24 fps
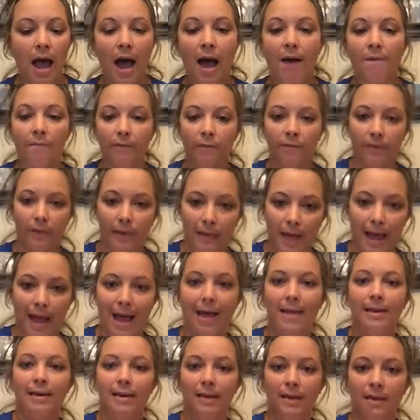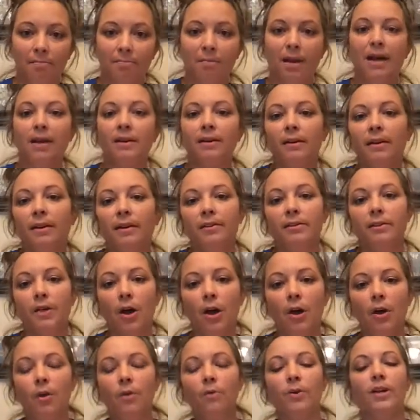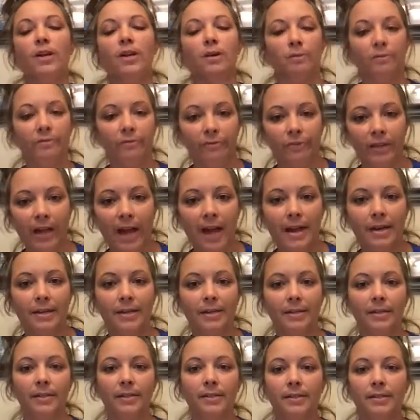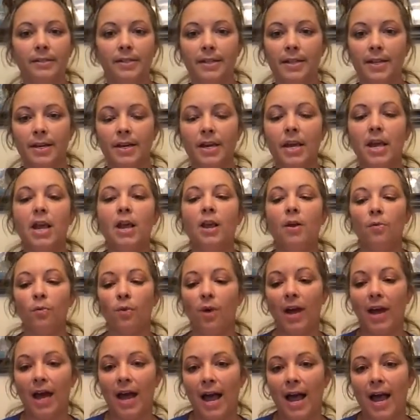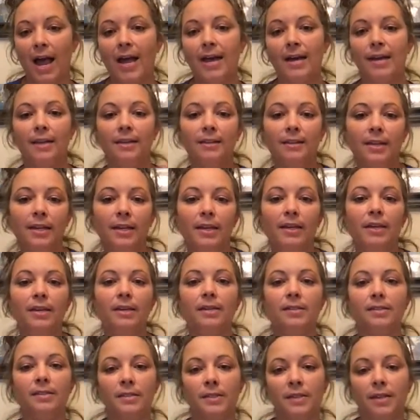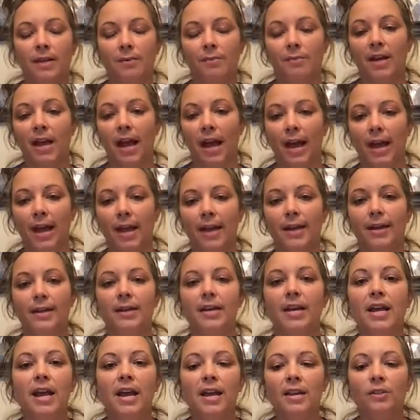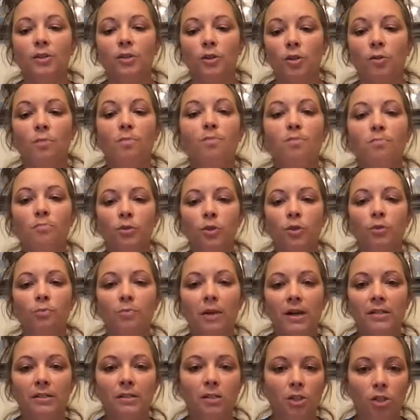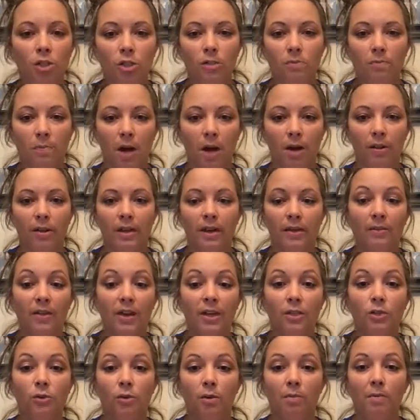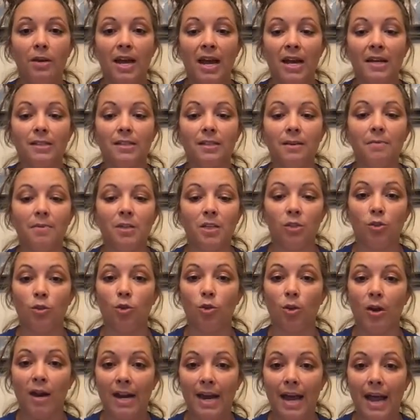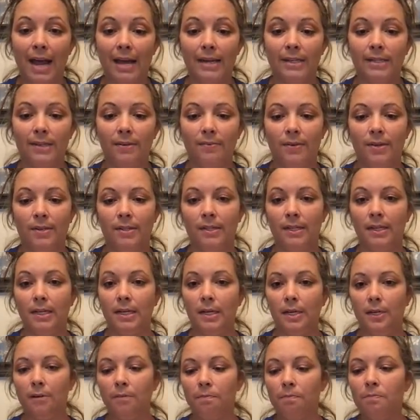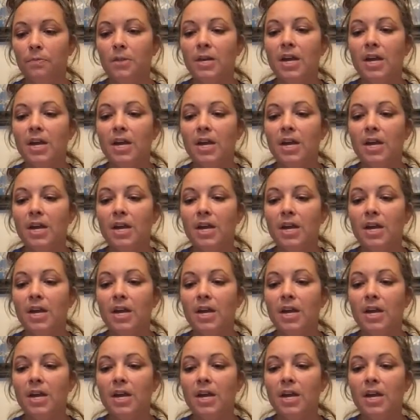I'm flattening my dough, and he would flatten his, and then we're adding this, and he would add, and so you're basically just modeling, and they do it, but it has some of these great activities in here.